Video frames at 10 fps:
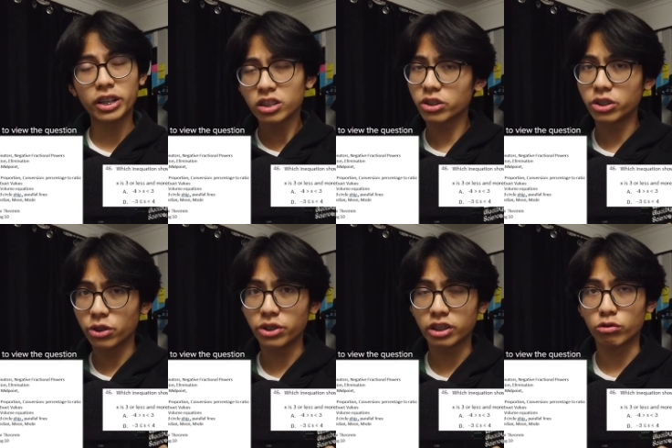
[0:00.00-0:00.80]
Make sure you
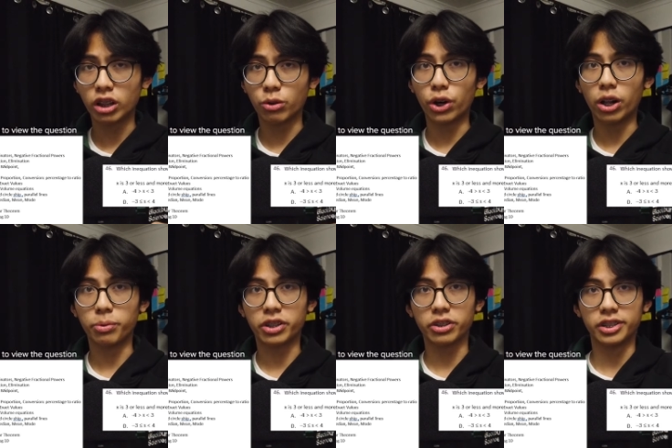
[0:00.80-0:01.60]
know this really
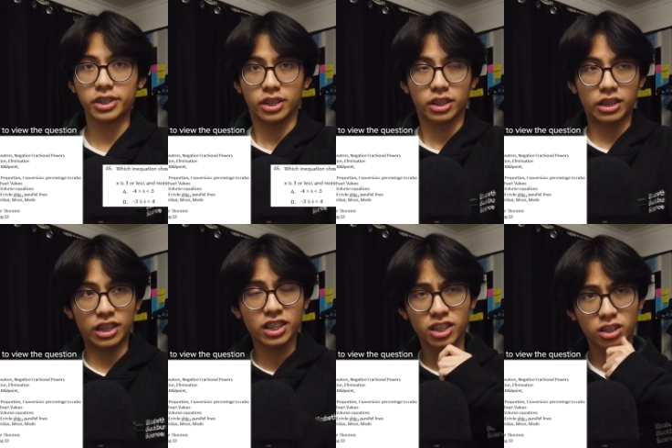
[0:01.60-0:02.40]
well because
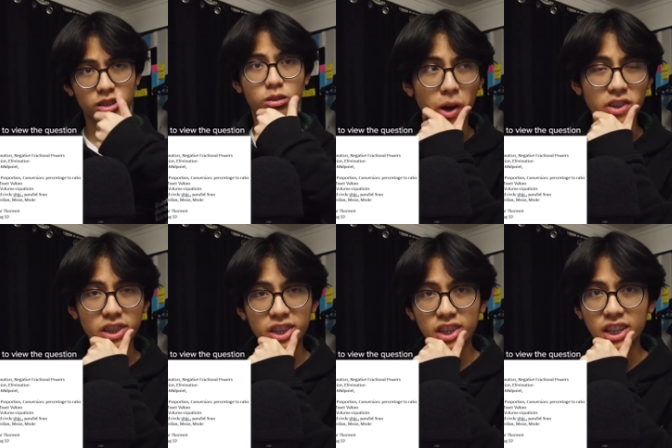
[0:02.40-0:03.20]
this is
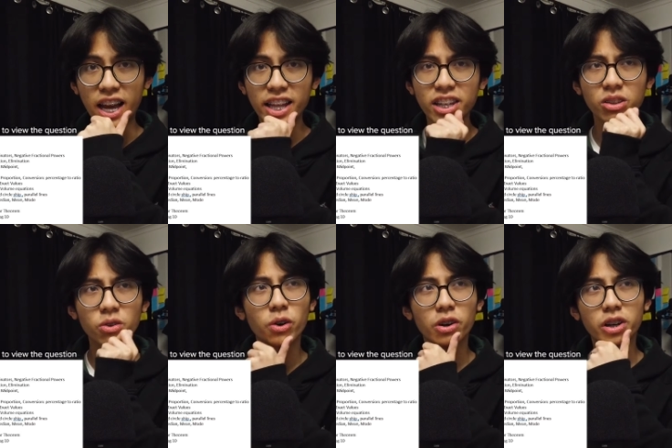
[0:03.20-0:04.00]
about 10
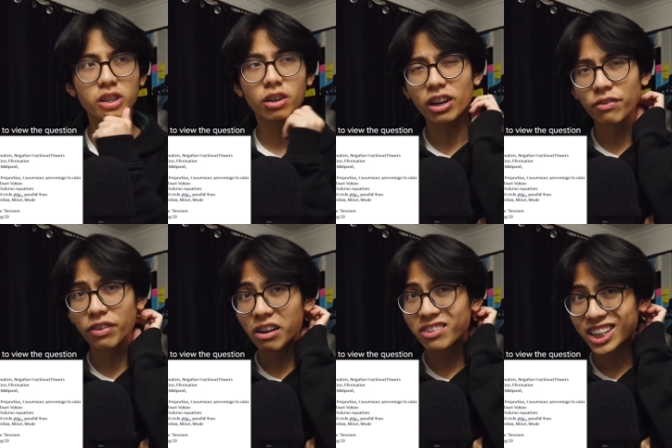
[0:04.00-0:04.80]
or around
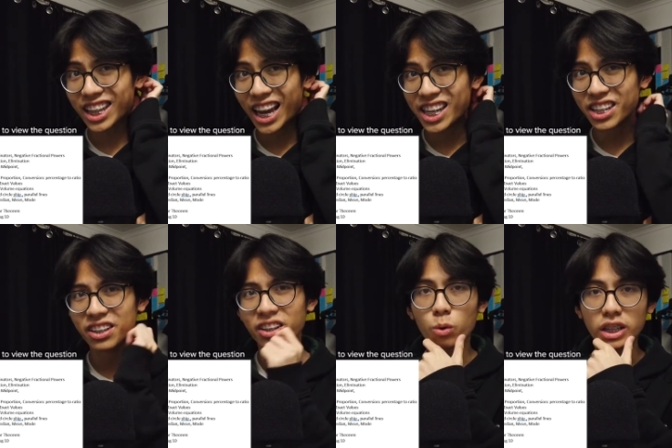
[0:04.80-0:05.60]
5 to
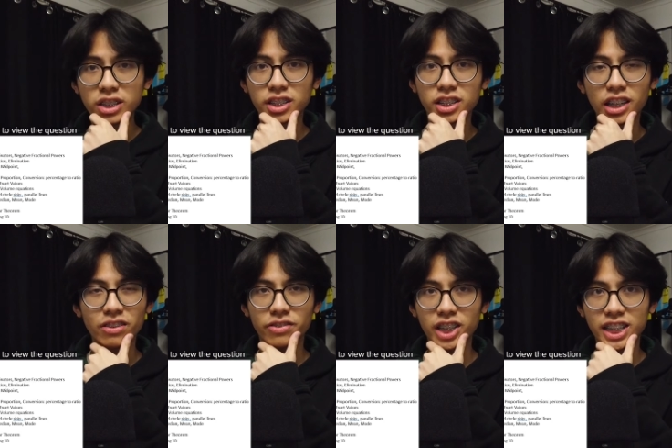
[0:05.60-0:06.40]
10 questions
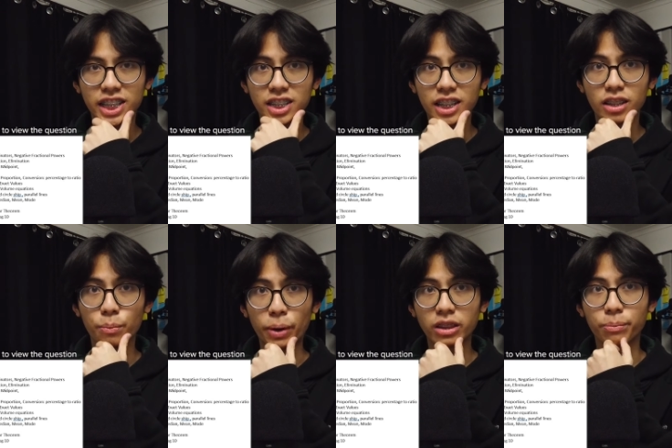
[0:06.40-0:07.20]
out of the 60 in
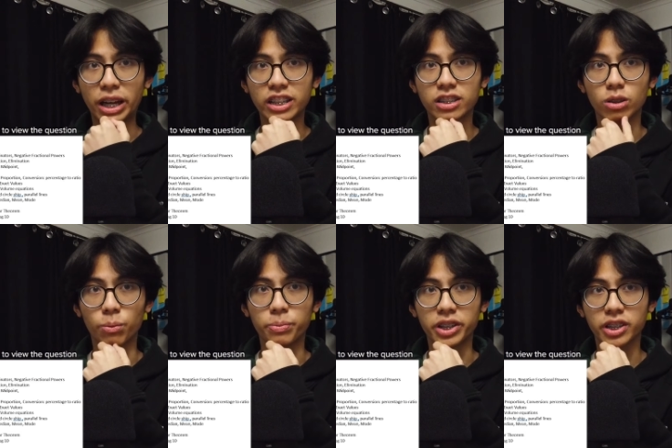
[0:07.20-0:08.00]
the mathematics
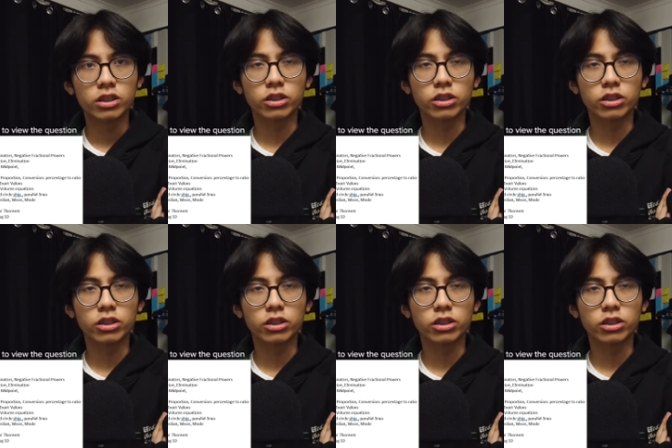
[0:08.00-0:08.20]
topic.